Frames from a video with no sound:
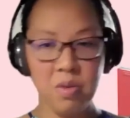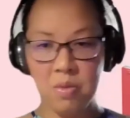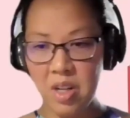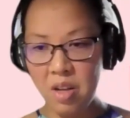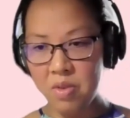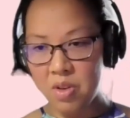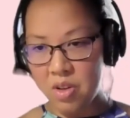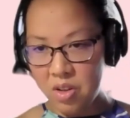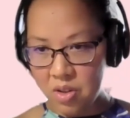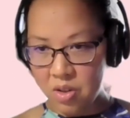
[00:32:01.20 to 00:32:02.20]

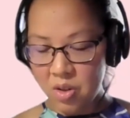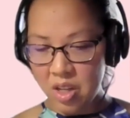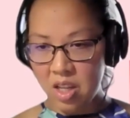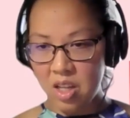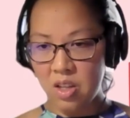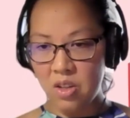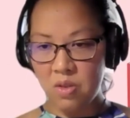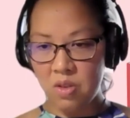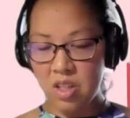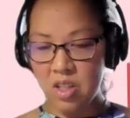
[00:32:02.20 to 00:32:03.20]
whatever
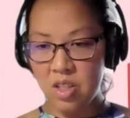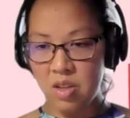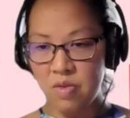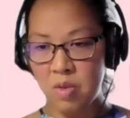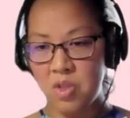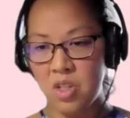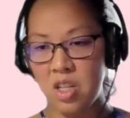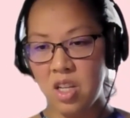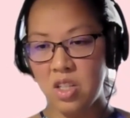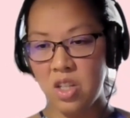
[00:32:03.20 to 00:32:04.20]
yung
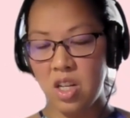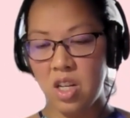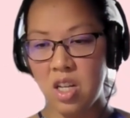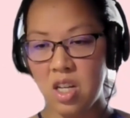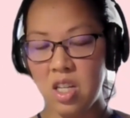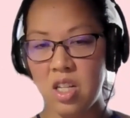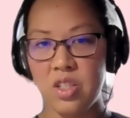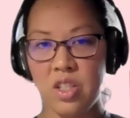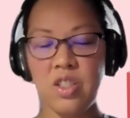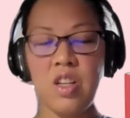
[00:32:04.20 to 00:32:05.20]
ECFMG at saka
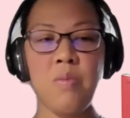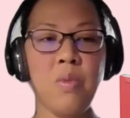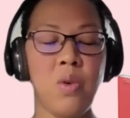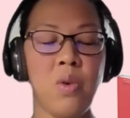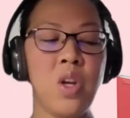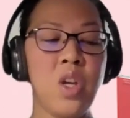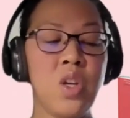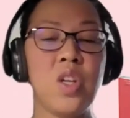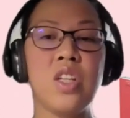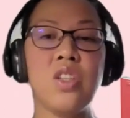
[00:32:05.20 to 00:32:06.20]
English exam mo,
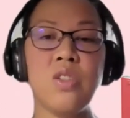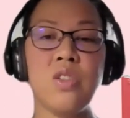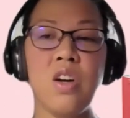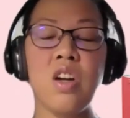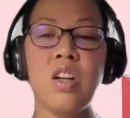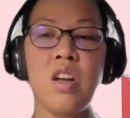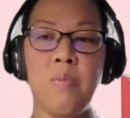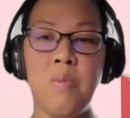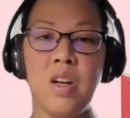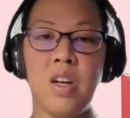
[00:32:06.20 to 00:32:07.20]
you can start
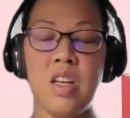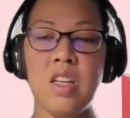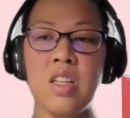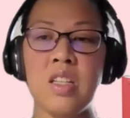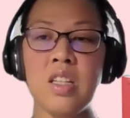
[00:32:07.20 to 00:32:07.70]
applying,